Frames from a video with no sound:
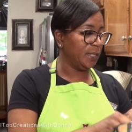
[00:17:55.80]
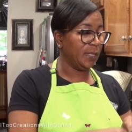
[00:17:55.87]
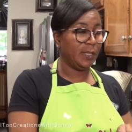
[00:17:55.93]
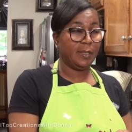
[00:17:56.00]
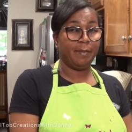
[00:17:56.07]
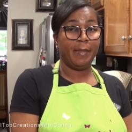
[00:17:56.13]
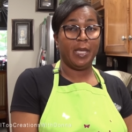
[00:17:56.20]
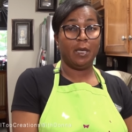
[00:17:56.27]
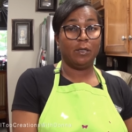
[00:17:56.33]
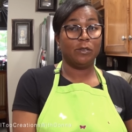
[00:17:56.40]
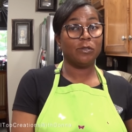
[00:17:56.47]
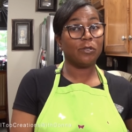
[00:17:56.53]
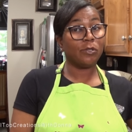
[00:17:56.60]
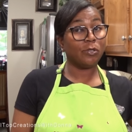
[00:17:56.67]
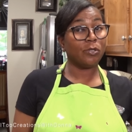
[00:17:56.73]
it
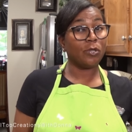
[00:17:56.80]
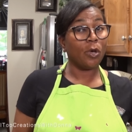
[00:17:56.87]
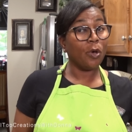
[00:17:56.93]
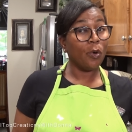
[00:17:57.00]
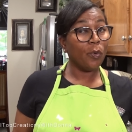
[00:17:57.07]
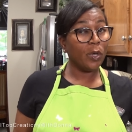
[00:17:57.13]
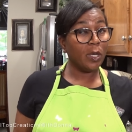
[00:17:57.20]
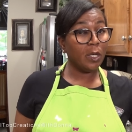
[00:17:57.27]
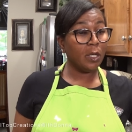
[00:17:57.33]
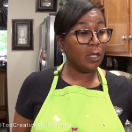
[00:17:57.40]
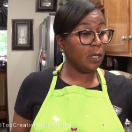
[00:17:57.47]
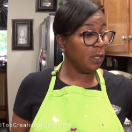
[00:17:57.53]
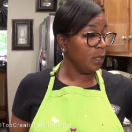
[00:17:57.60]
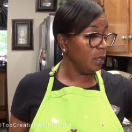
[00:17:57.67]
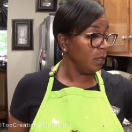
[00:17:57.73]
smells so
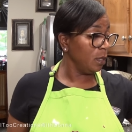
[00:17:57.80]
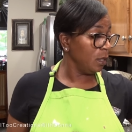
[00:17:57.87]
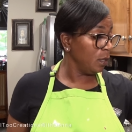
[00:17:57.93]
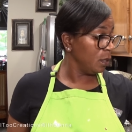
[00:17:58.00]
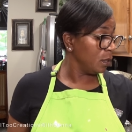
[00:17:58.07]
good.